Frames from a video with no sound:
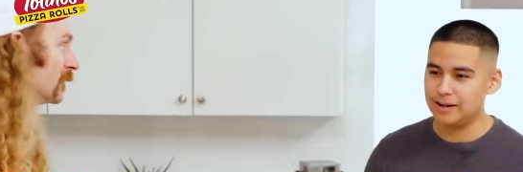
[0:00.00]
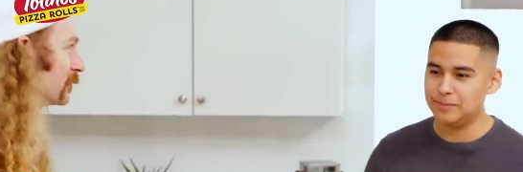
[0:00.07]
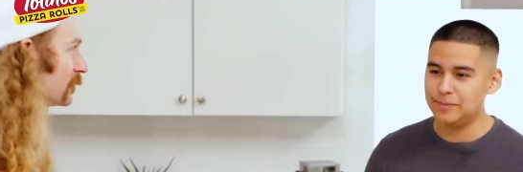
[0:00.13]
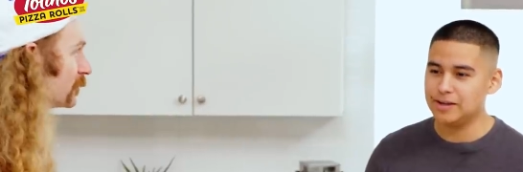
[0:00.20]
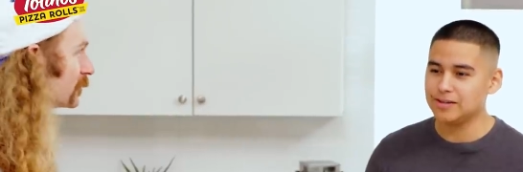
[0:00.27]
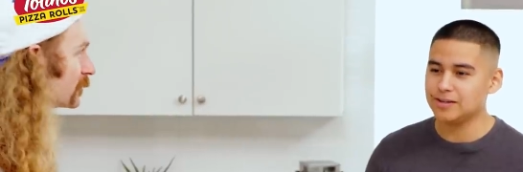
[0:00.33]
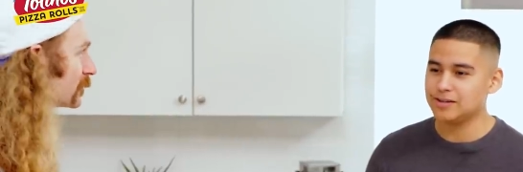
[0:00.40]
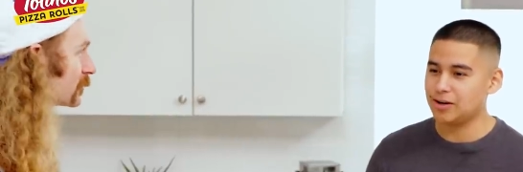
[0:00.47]

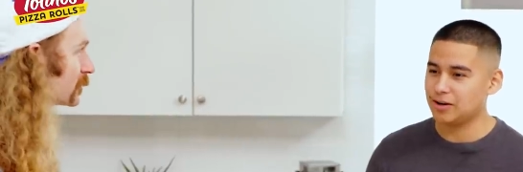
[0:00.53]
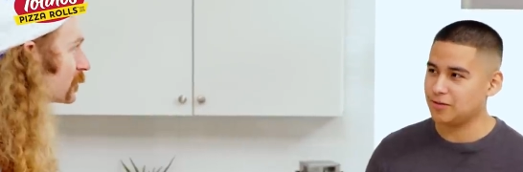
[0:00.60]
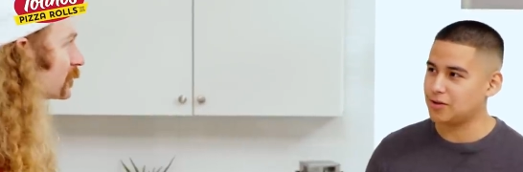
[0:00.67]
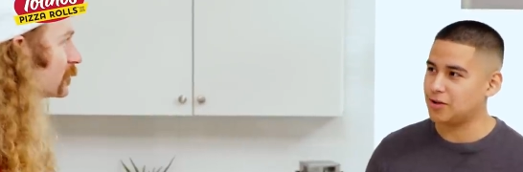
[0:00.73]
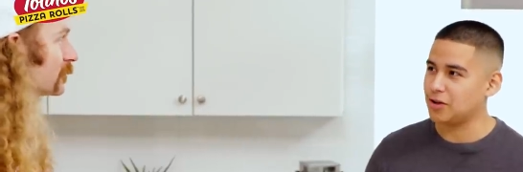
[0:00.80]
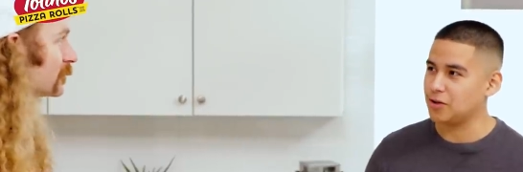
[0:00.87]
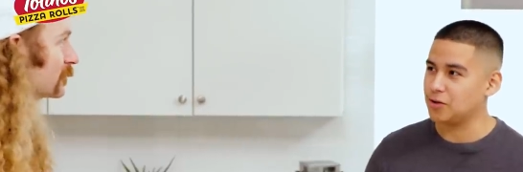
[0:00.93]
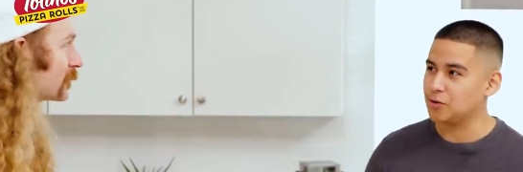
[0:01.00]
Speaker 1: immediately thought of the
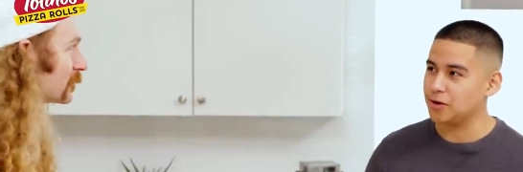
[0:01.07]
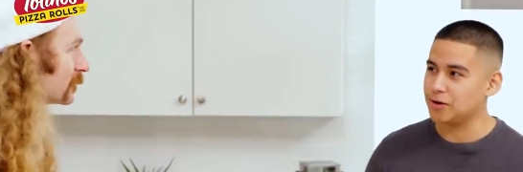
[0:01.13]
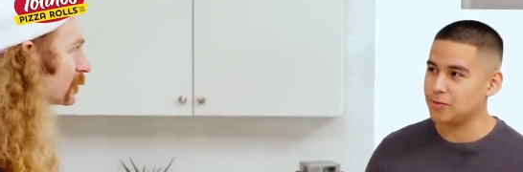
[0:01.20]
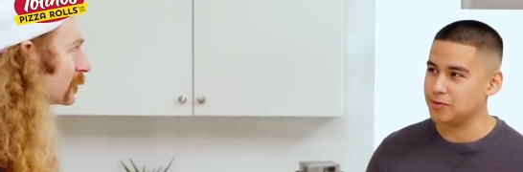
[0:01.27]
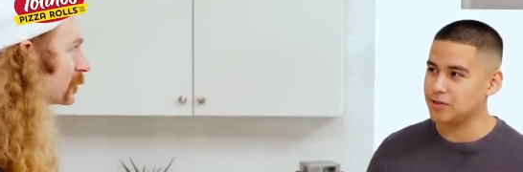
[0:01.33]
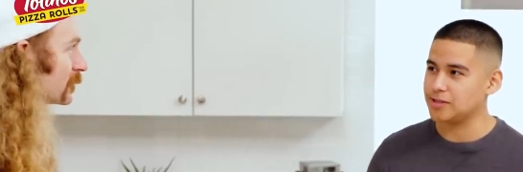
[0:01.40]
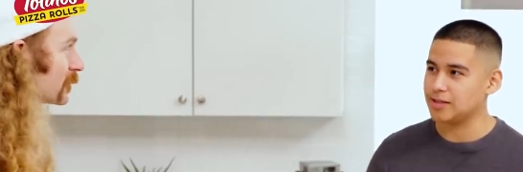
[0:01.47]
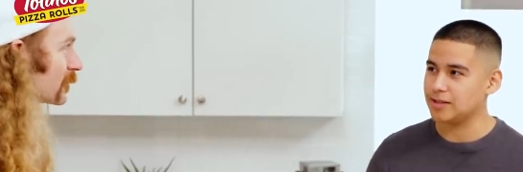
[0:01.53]
color green when
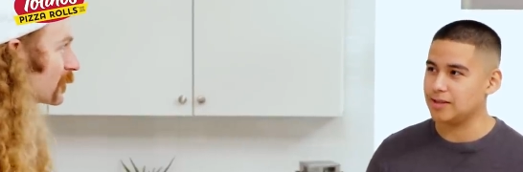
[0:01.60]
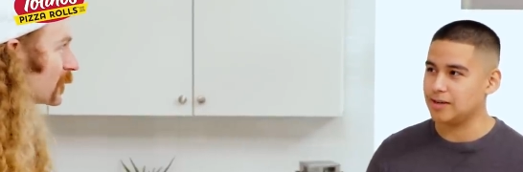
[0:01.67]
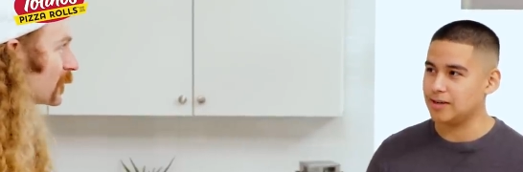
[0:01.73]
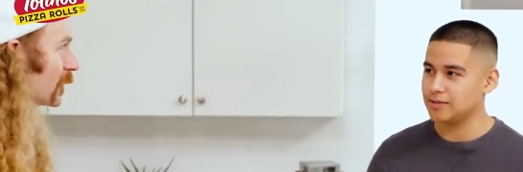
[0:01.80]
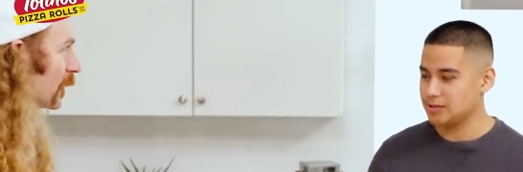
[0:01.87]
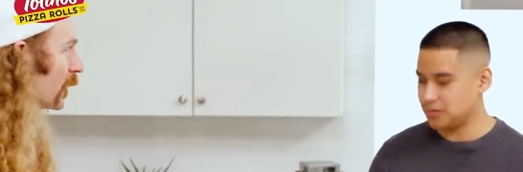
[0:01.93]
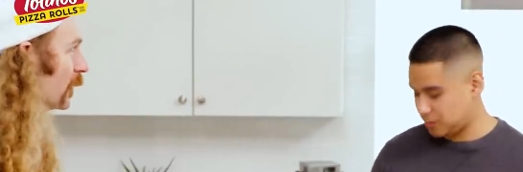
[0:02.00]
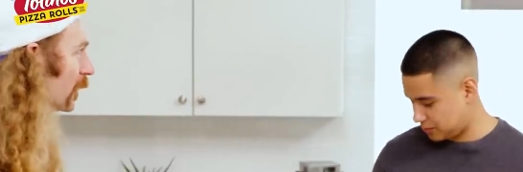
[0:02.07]
they said that. I
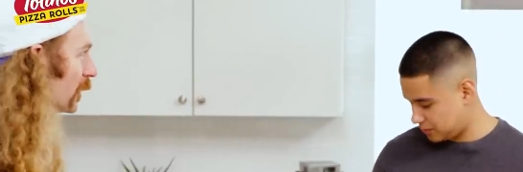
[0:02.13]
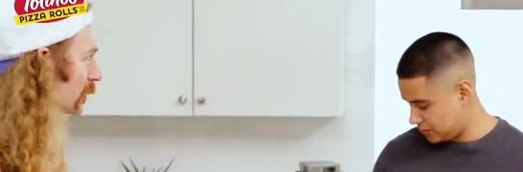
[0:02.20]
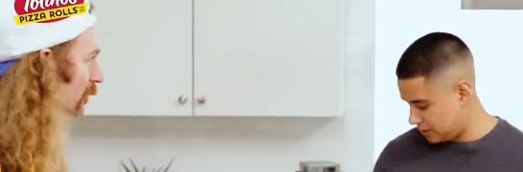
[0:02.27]
was like, oh, yeah.